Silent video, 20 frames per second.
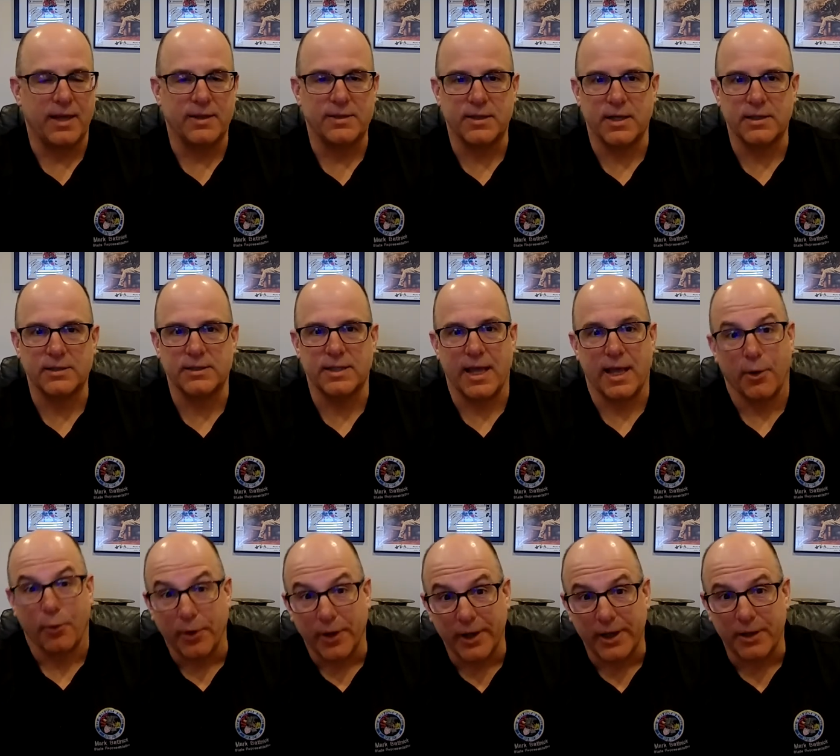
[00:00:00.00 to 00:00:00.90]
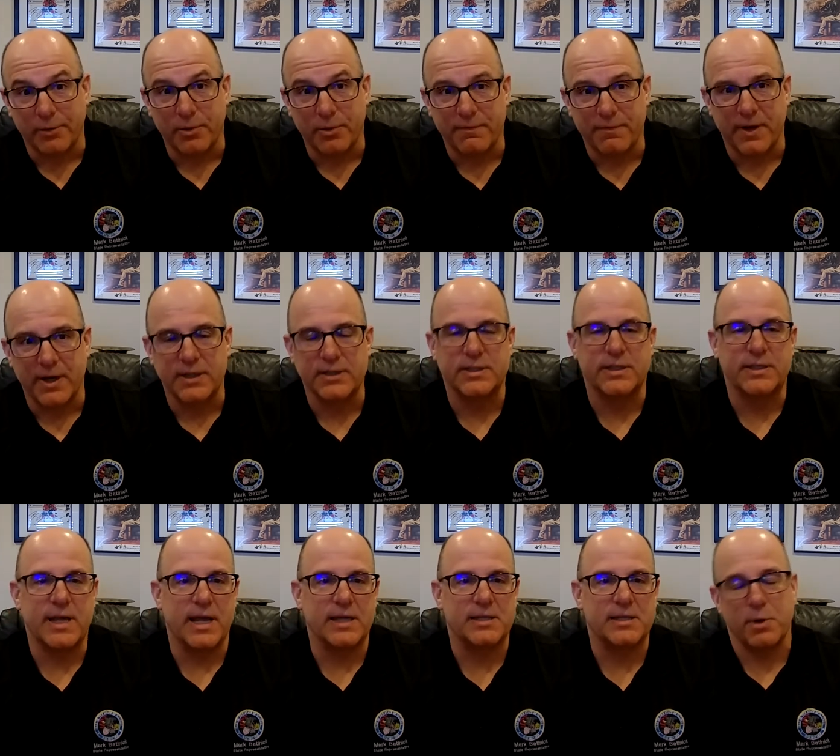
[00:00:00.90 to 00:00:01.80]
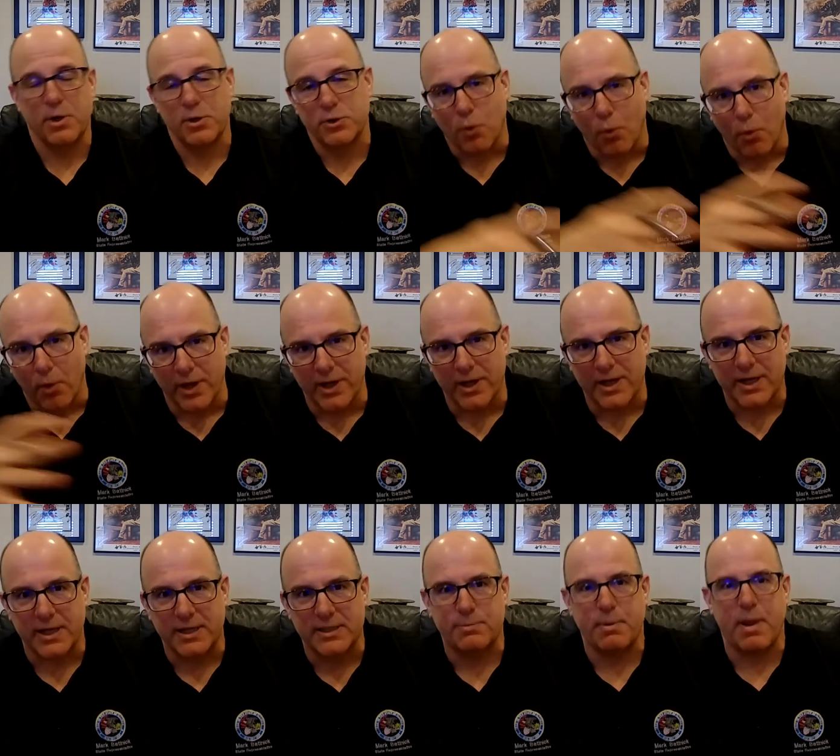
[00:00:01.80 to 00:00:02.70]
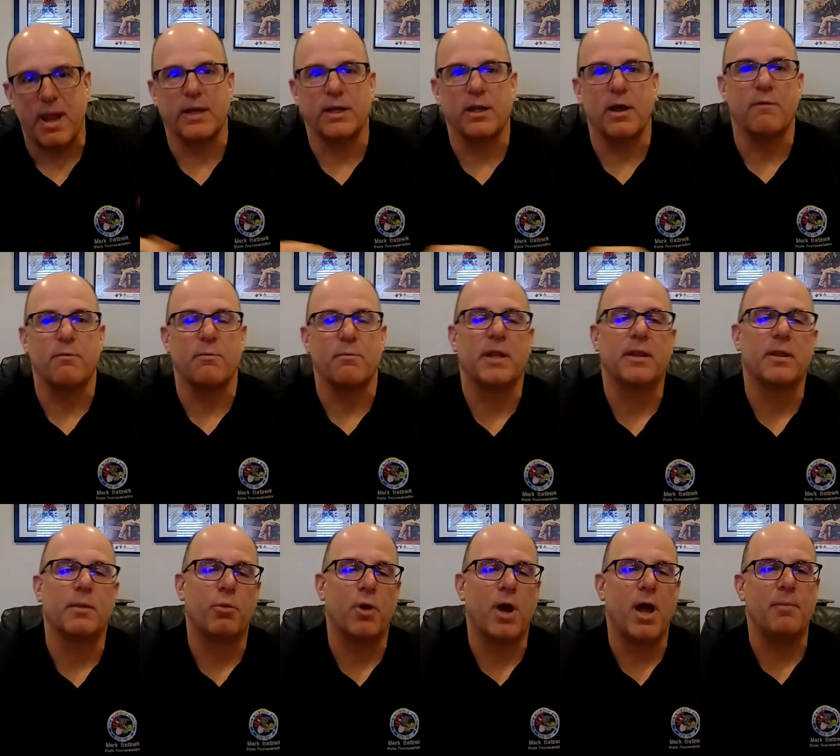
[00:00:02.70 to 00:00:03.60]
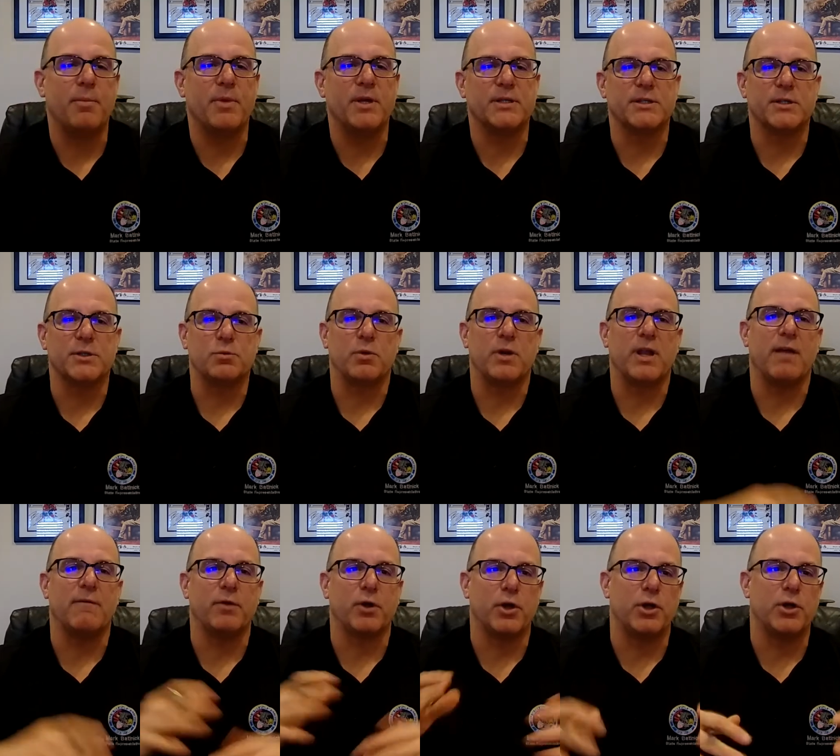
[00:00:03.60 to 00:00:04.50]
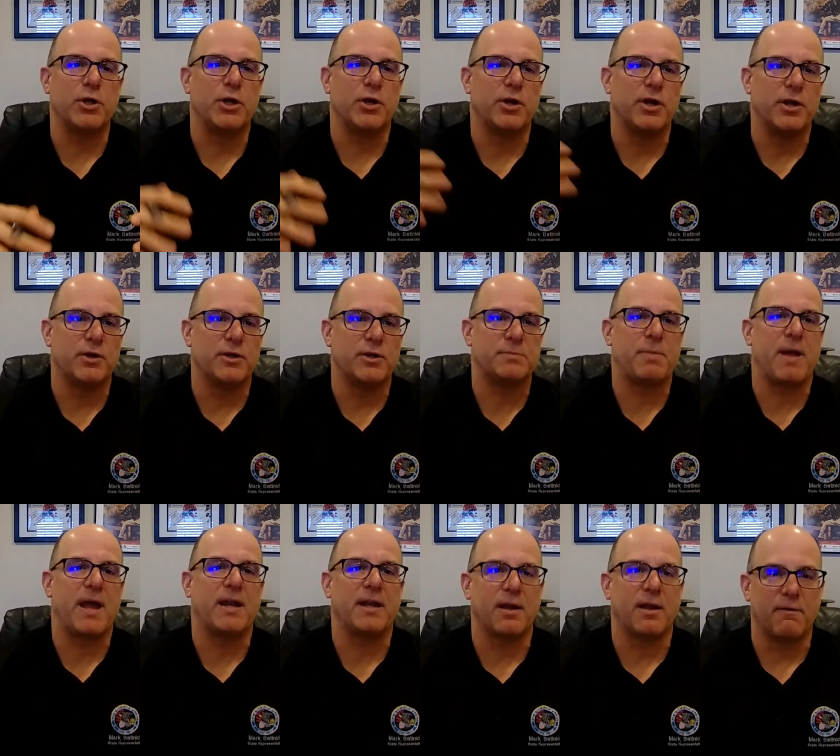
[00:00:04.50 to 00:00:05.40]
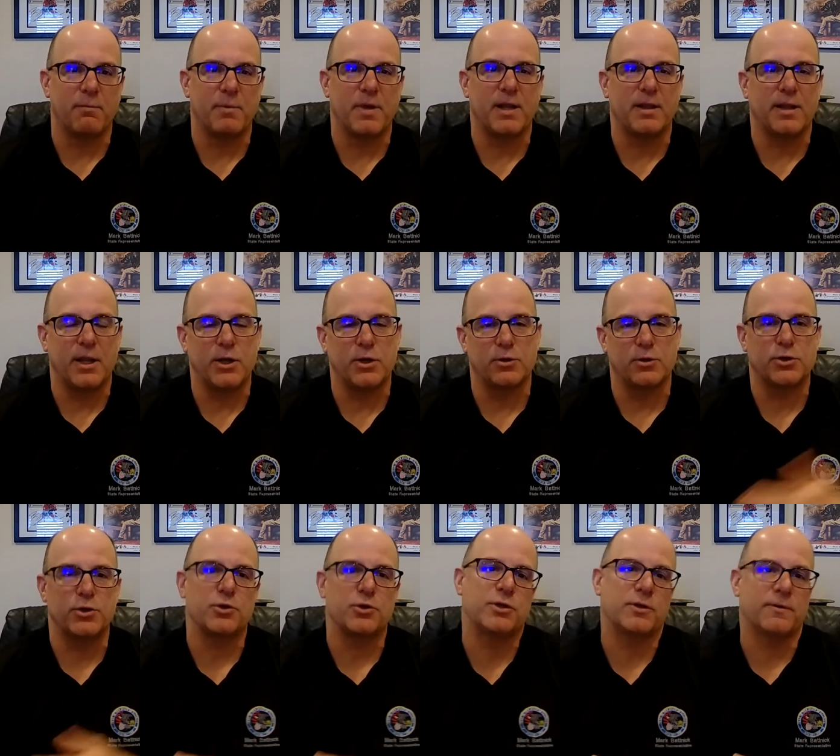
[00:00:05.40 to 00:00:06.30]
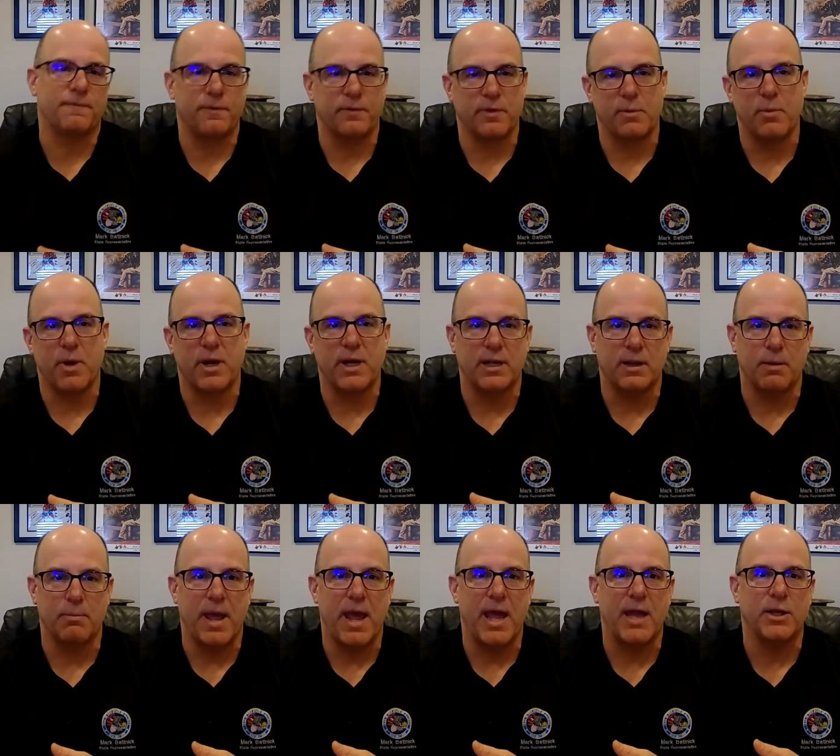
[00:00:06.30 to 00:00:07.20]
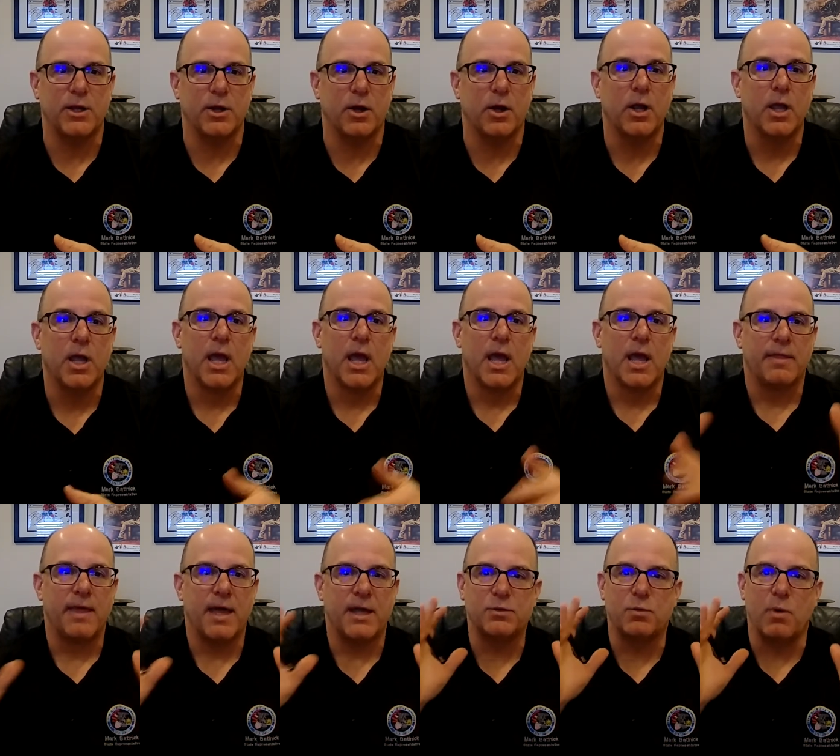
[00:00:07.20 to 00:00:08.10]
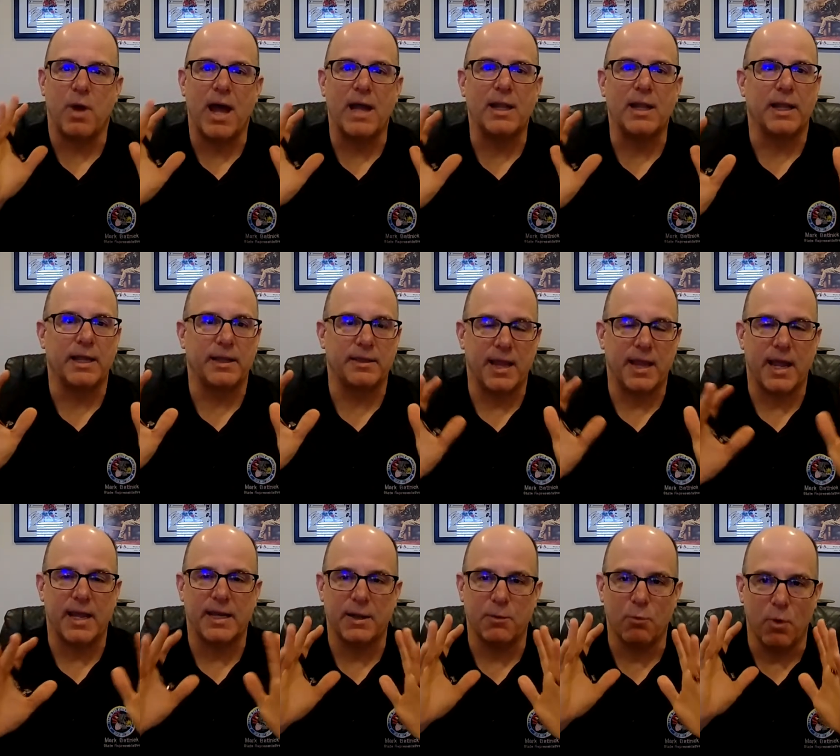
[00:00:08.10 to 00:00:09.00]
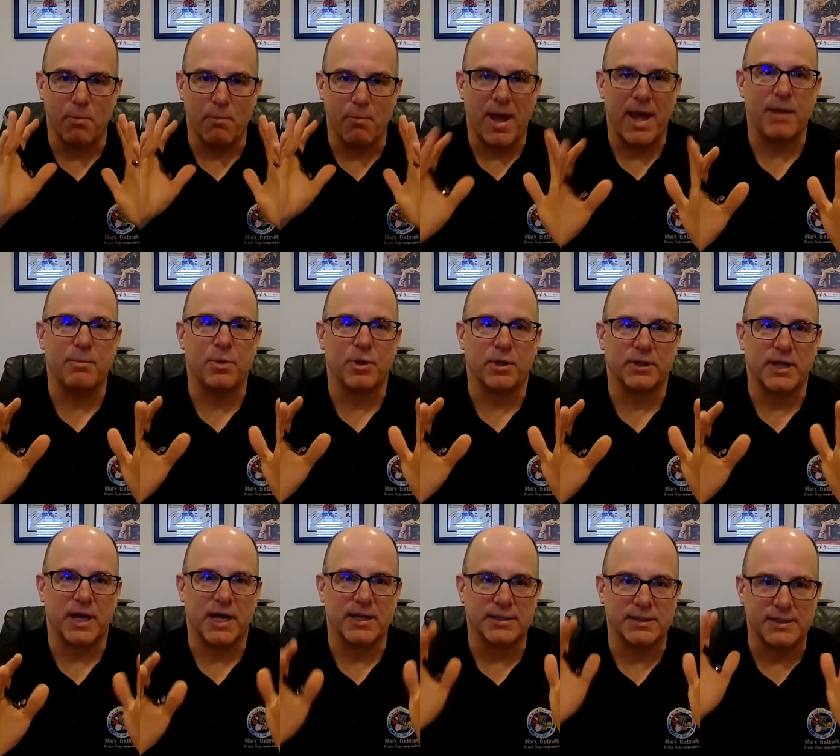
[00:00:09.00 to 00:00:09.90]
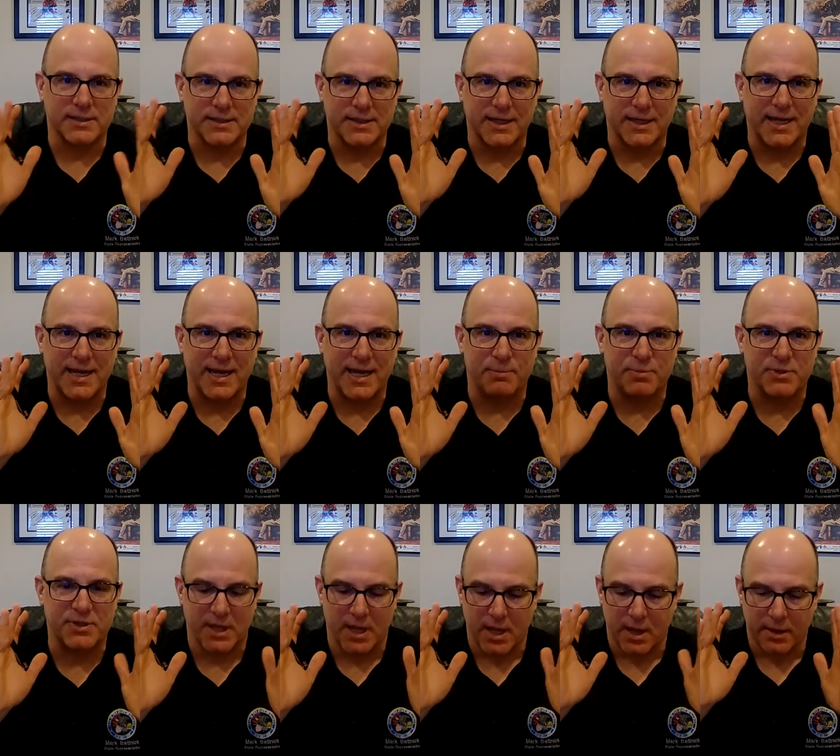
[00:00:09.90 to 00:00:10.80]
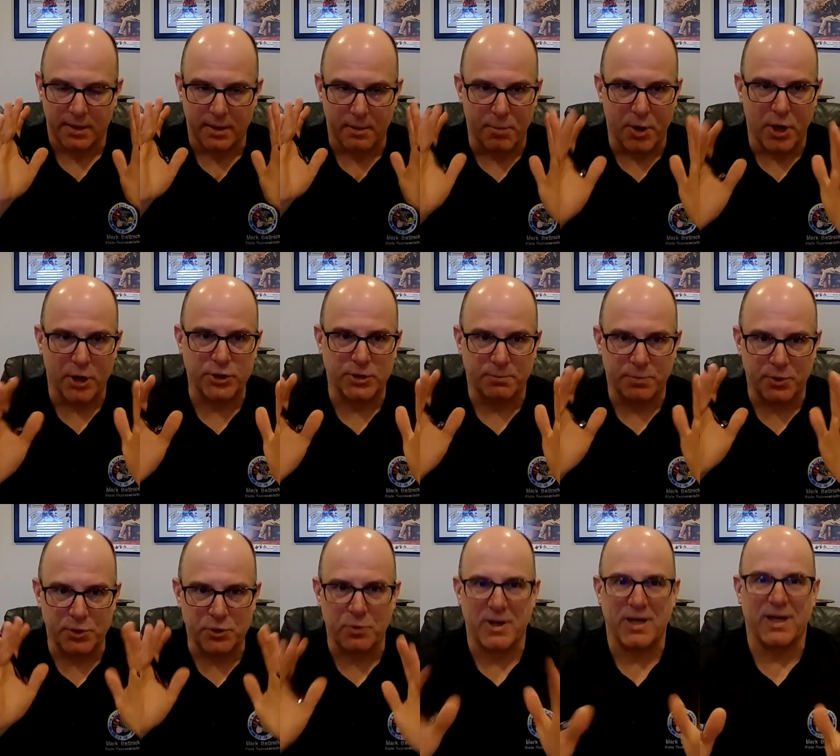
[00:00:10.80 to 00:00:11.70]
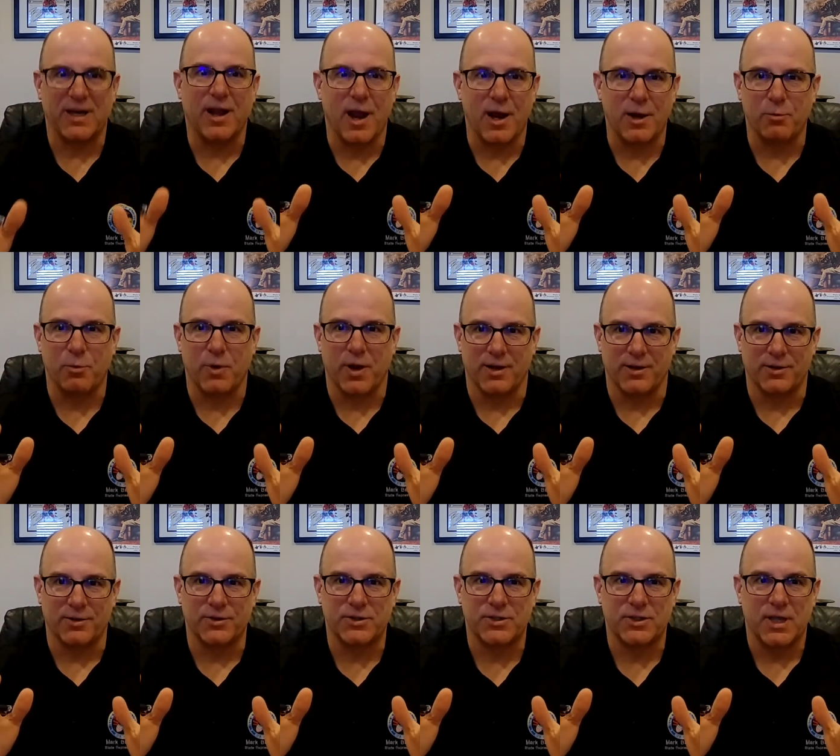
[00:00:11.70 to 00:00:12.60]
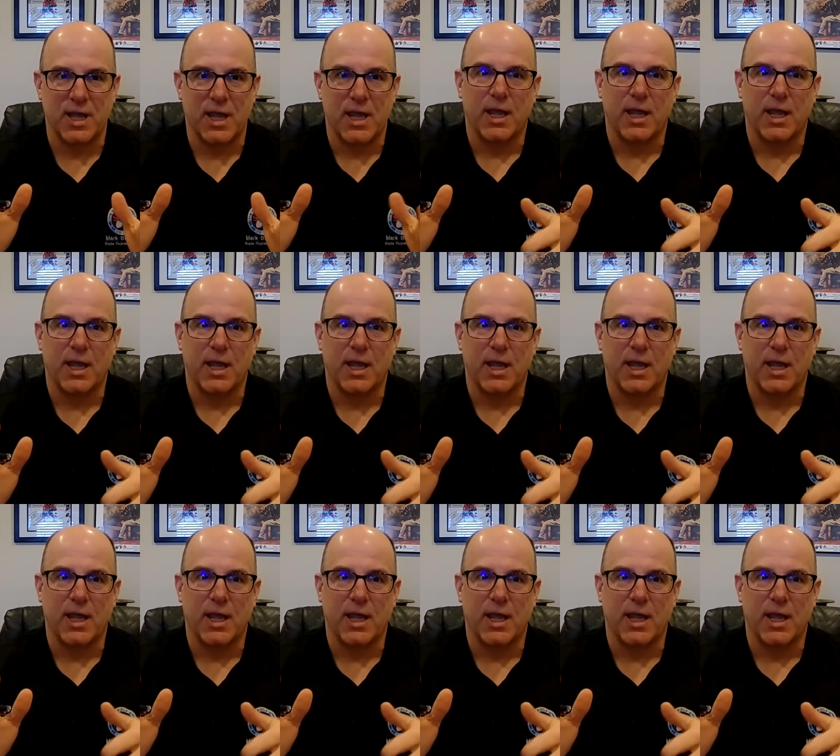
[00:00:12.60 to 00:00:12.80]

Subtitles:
does that, or you can refund it to taxpayers, or you can expand government. The problem is when you have a good year, you expand government, and then you're searching for the money in a bad year. That's why I like the idea. What my bill does is it keeps the budget between guardrails.